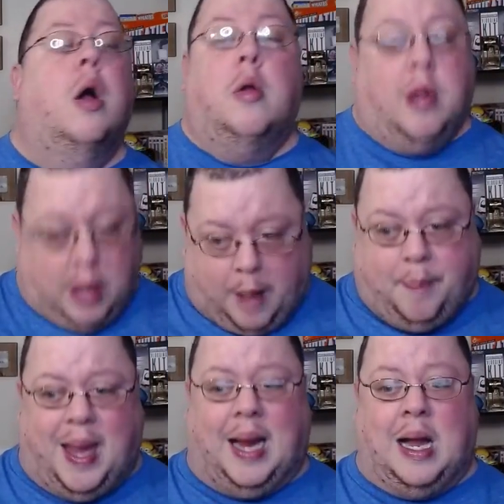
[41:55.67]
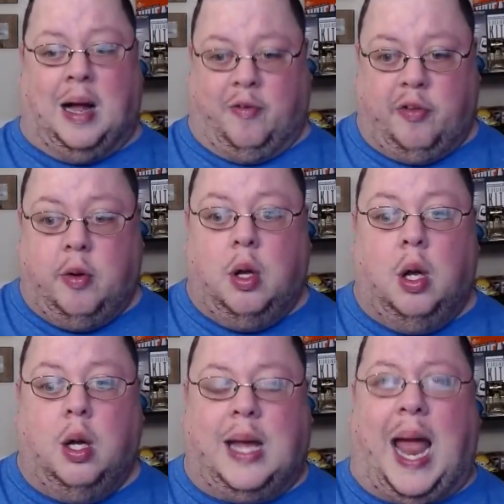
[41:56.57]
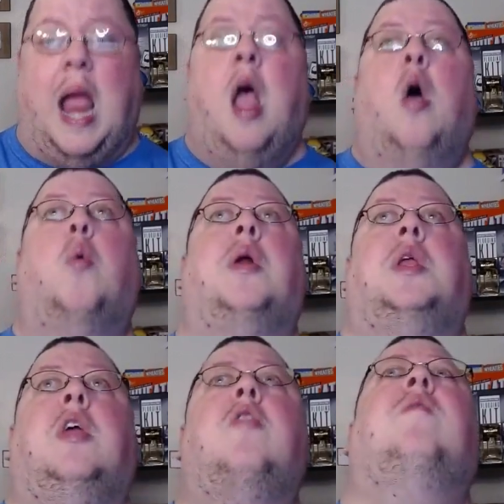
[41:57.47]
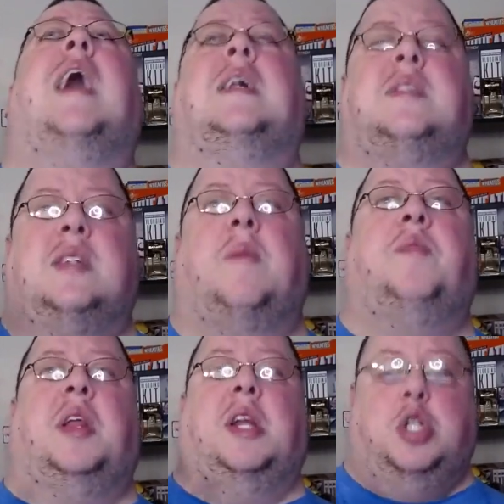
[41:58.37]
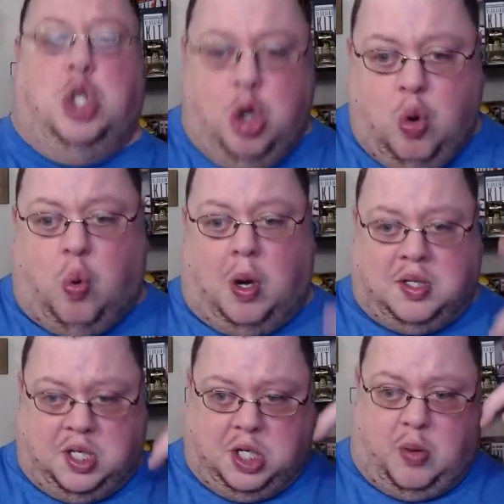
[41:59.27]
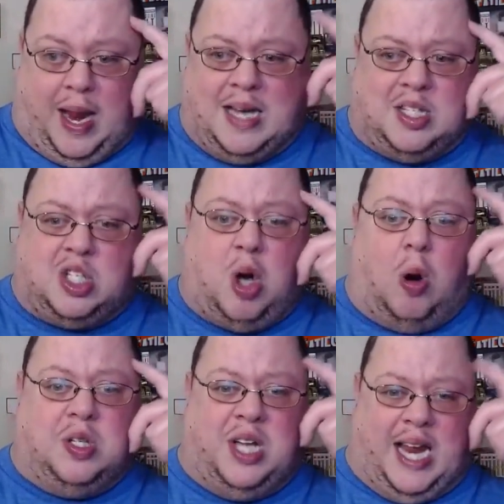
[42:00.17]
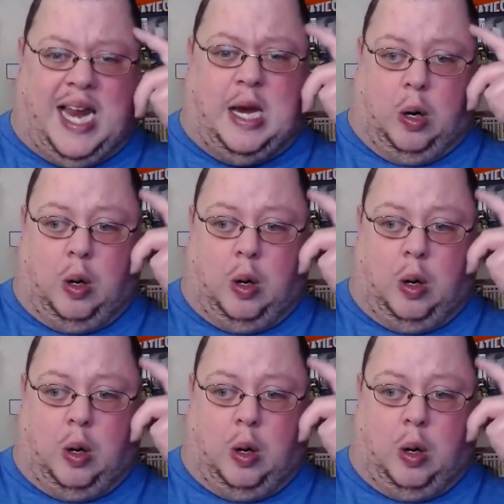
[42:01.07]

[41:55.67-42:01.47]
they're not big enough. Okay? When you've got something that you want to do, it starts here.